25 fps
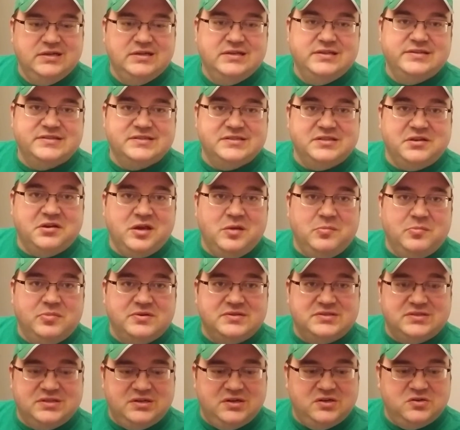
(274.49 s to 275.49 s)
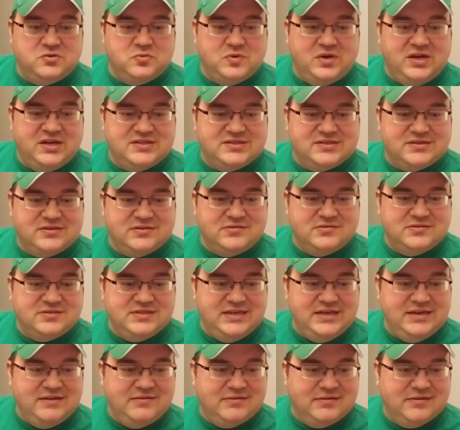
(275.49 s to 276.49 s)
Slugging percentage ranks
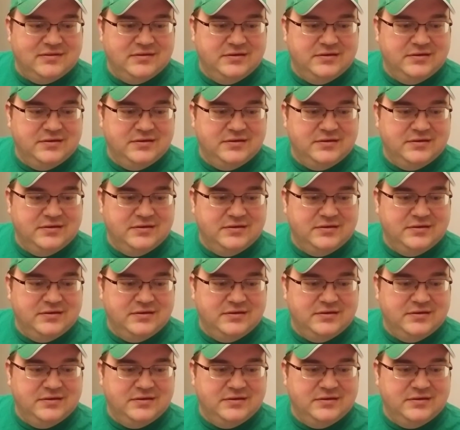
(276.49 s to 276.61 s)
13th.